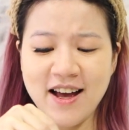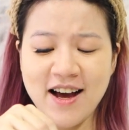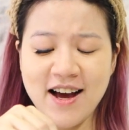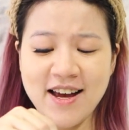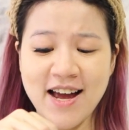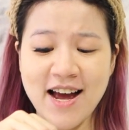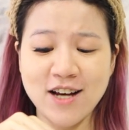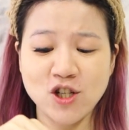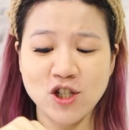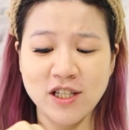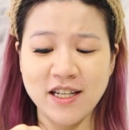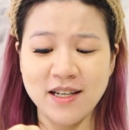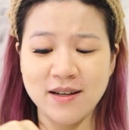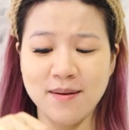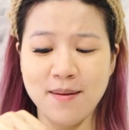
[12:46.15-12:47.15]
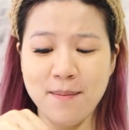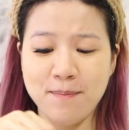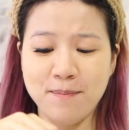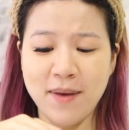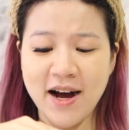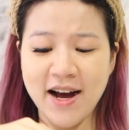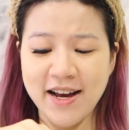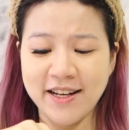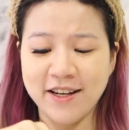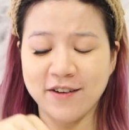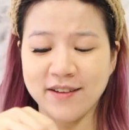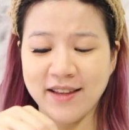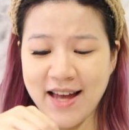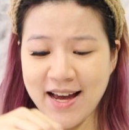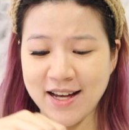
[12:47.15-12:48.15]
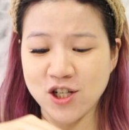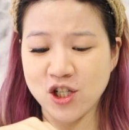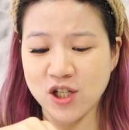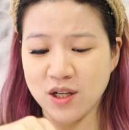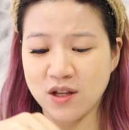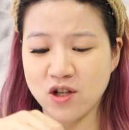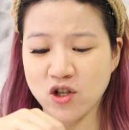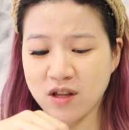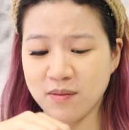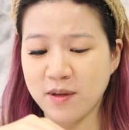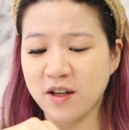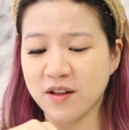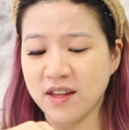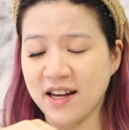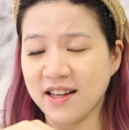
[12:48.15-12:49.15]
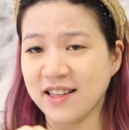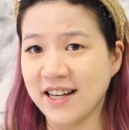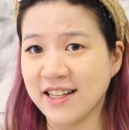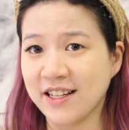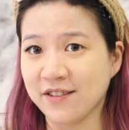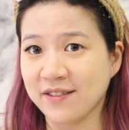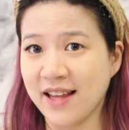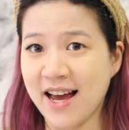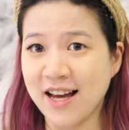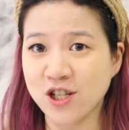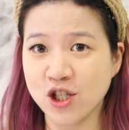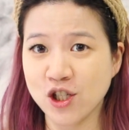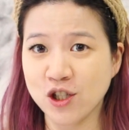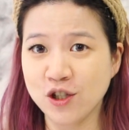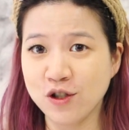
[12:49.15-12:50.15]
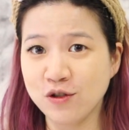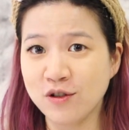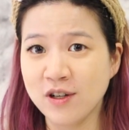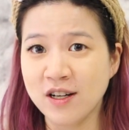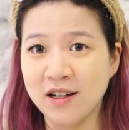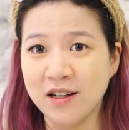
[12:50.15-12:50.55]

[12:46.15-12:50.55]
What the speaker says: I actually buy their lashes just because I like their lash glue.